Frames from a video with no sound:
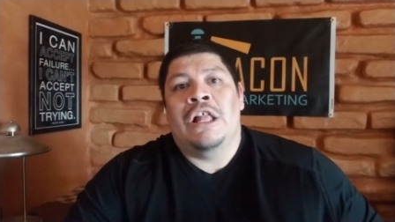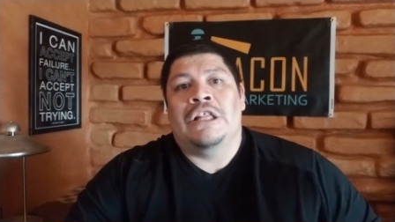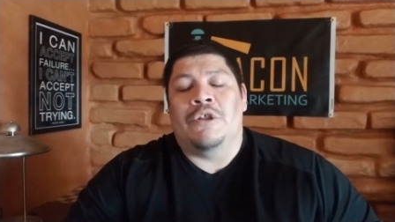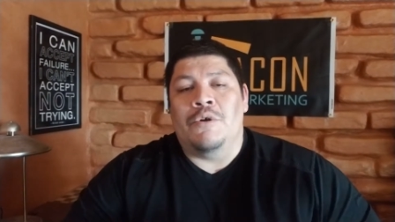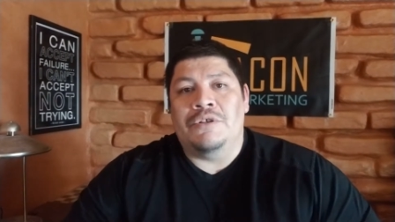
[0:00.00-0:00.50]

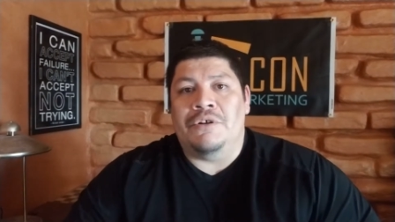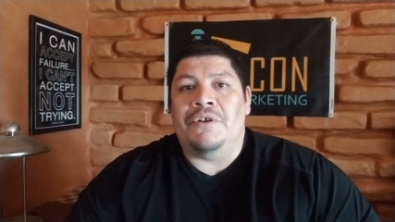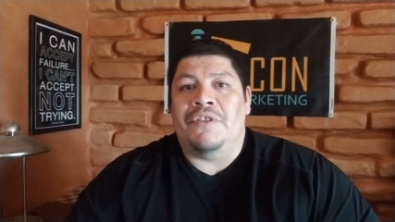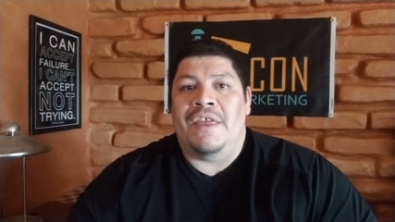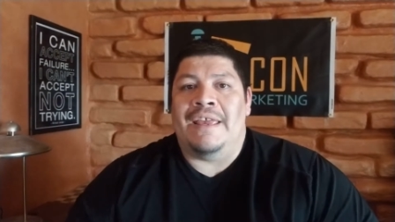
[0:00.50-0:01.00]
Those little
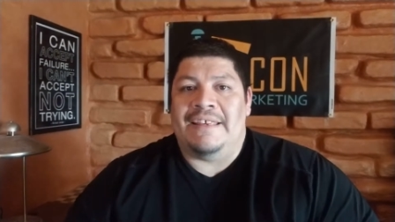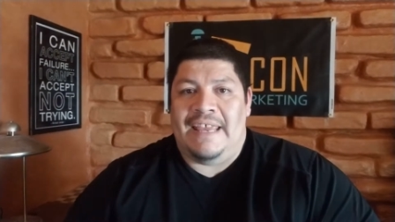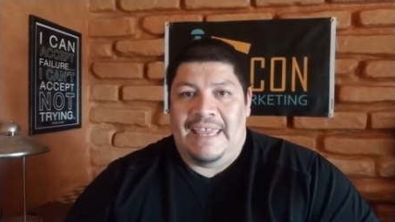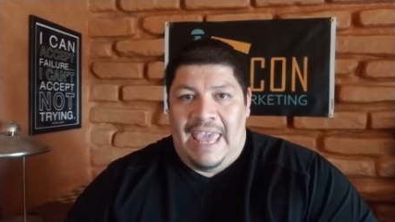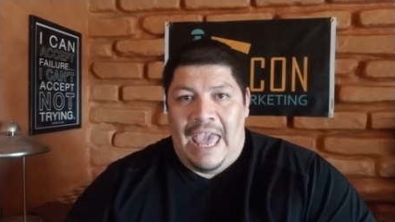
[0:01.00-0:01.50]
things
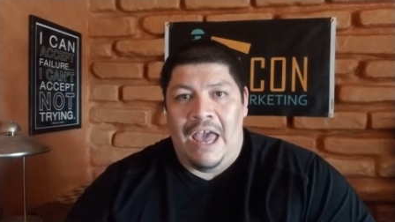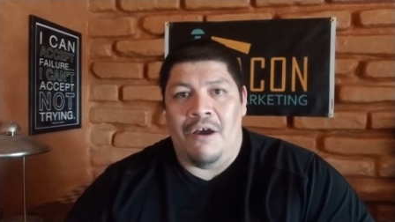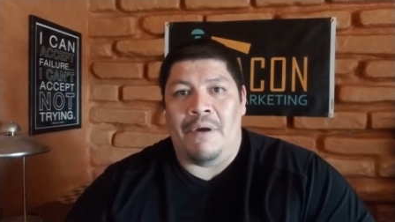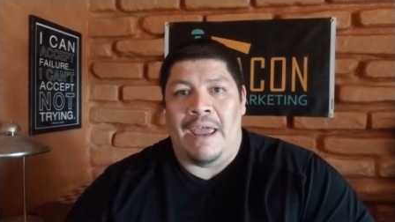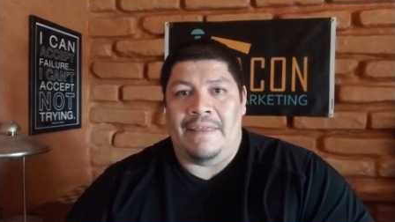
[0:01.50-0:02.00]

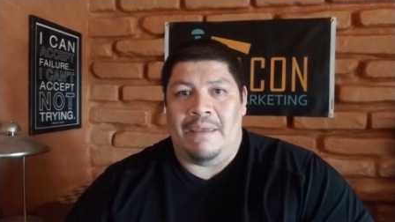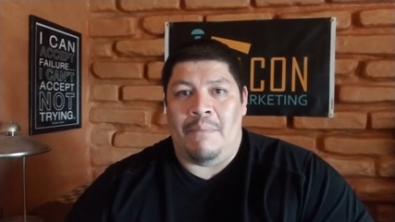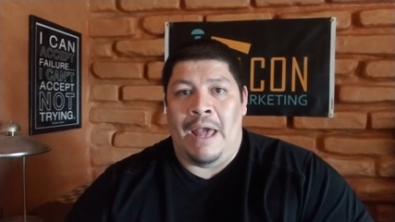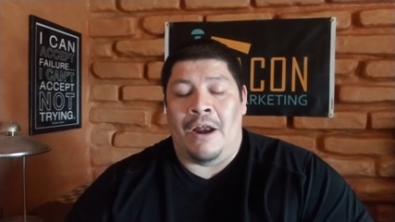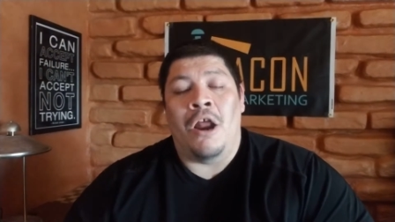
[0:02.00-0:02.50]
count and they
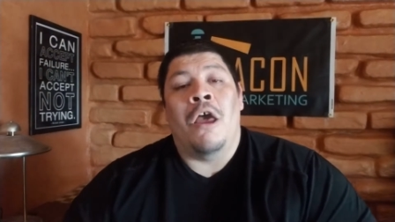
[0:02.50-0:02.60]
matter.